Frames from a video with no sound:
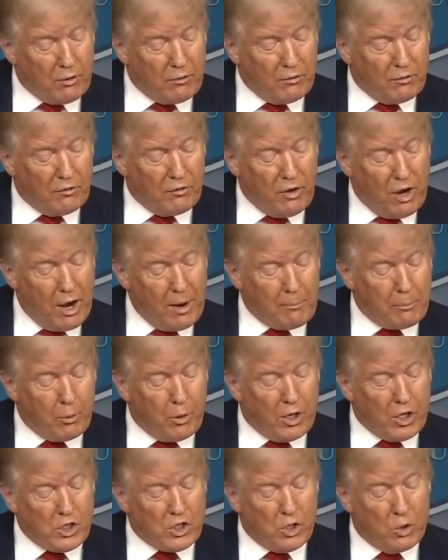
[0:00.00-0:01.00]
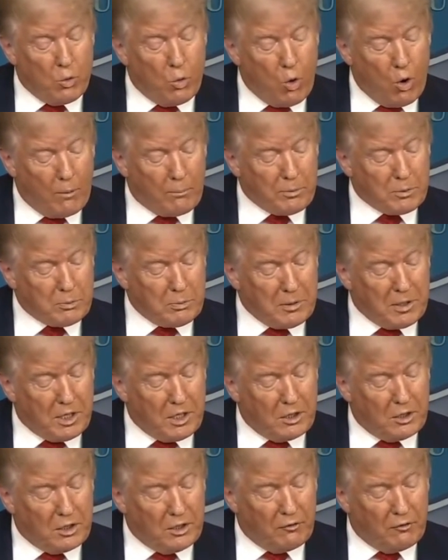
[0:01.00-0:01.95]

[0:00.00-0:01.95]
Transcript: of Operation Warp Speed,